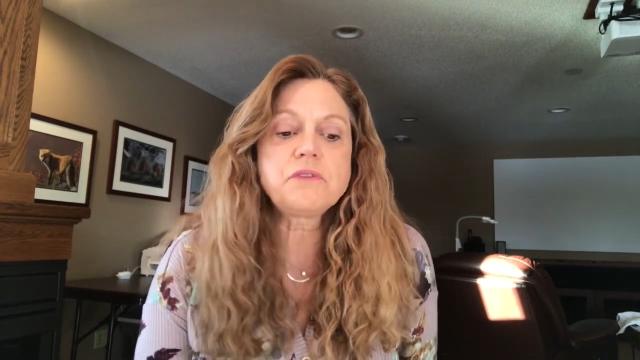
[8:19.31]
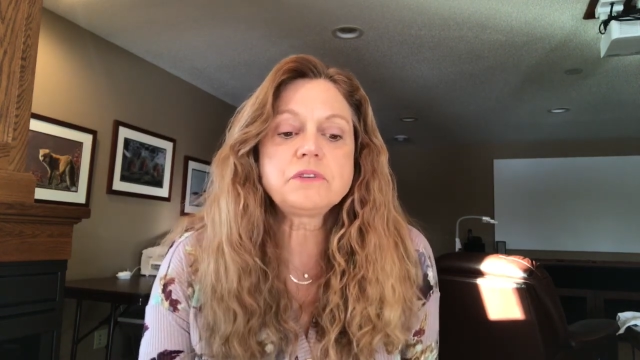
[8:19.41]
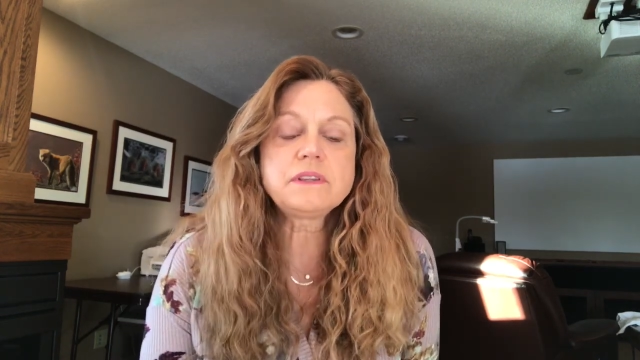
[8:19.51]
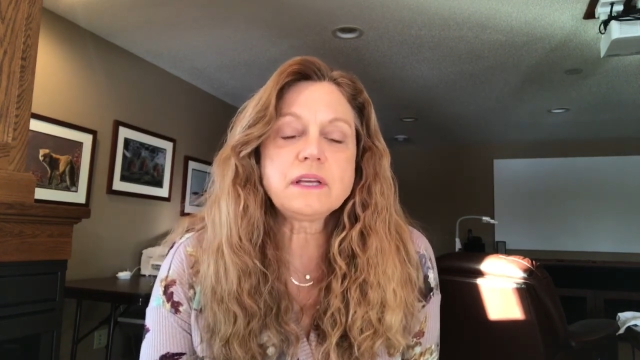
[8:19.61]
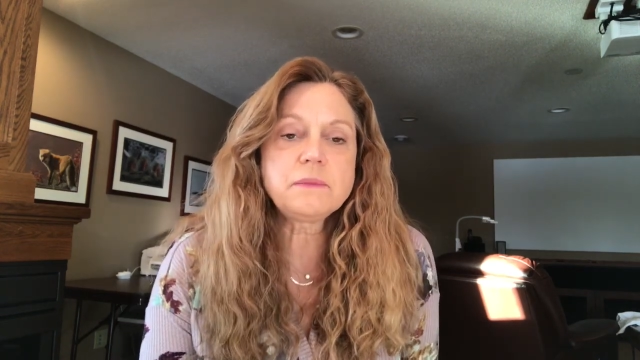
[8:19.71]

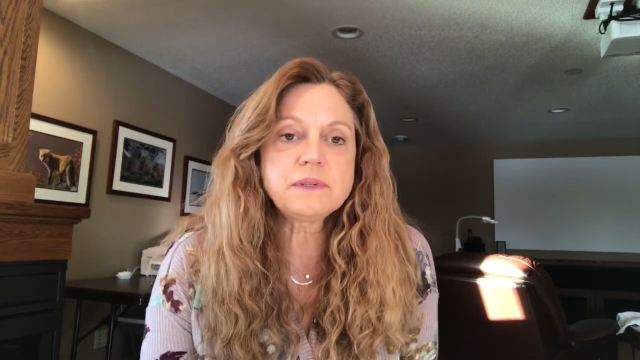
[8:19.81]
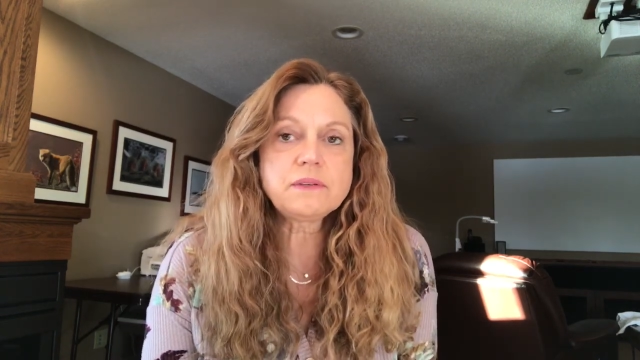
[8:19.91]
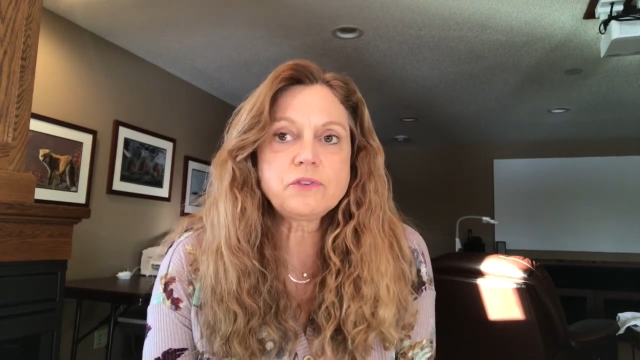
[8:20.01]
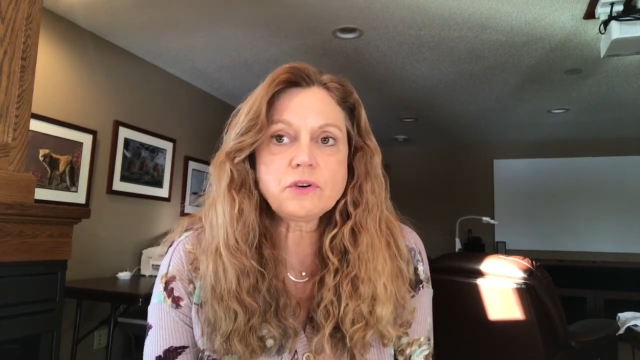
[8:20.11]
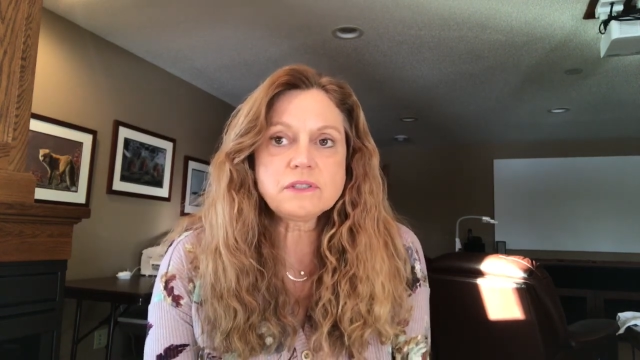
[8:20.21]
everything, but
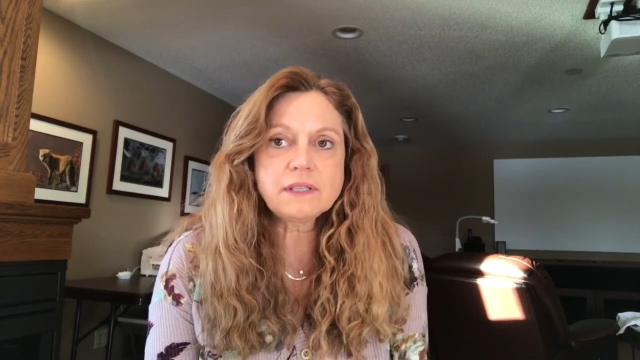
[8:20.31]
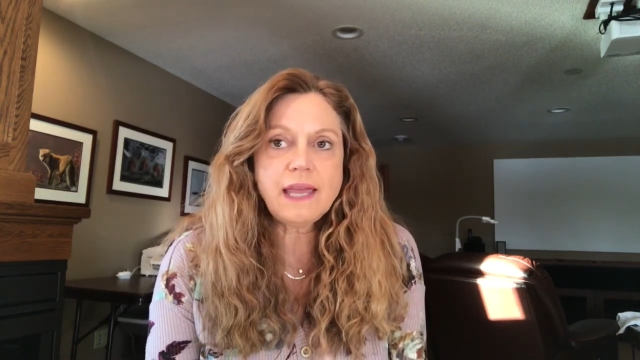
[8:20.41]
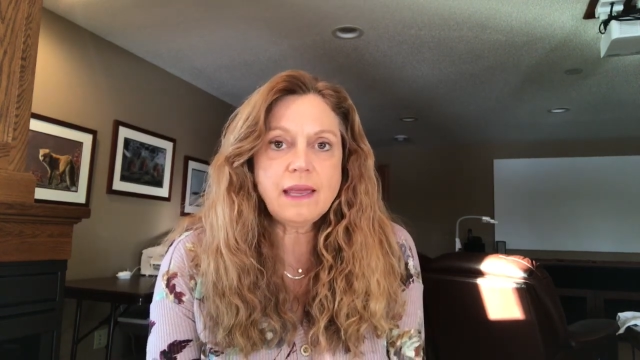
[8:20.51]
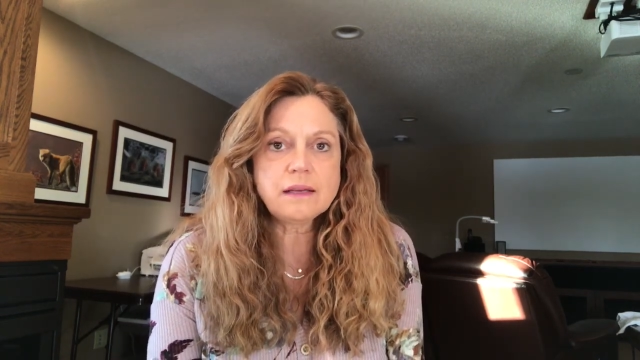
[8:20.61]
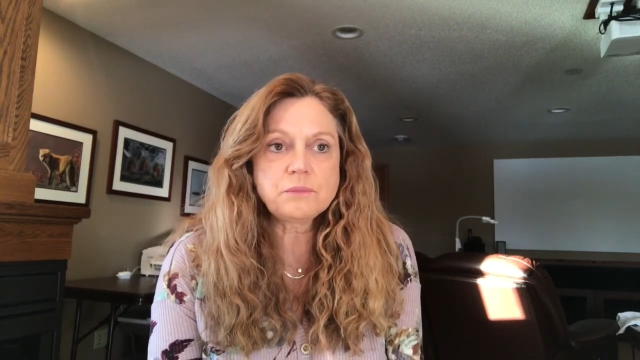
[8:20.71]
of course they
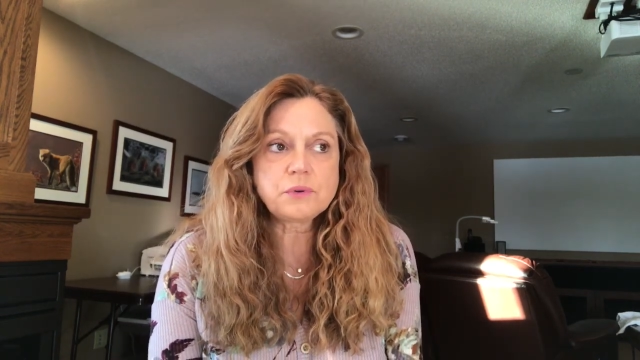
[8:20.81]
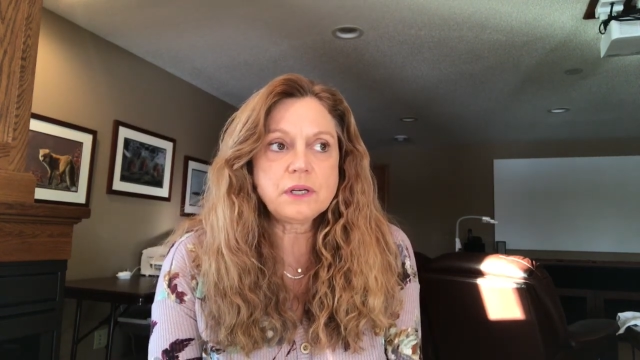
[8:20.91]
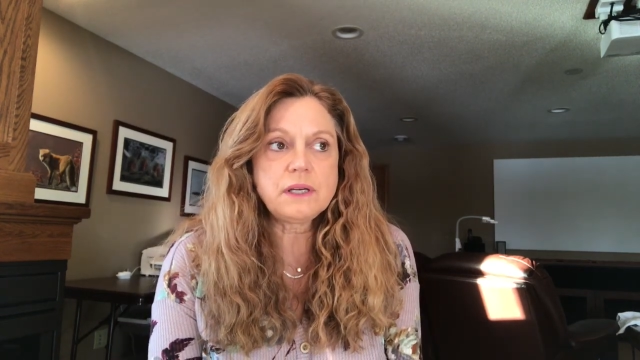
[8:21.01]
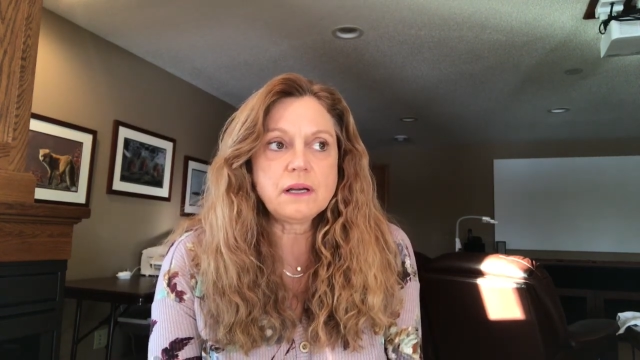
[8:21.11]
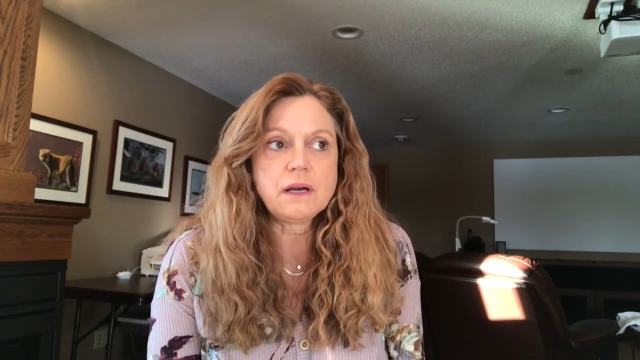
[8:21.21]
can't
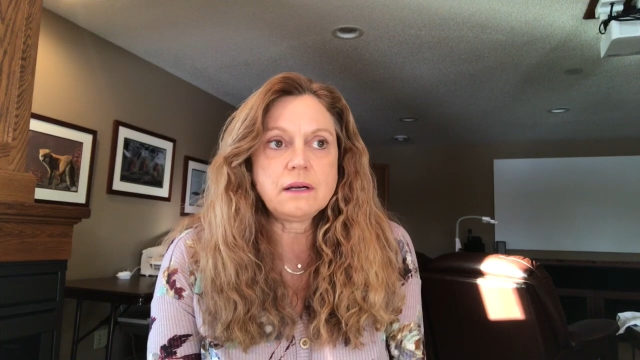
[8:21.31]
bring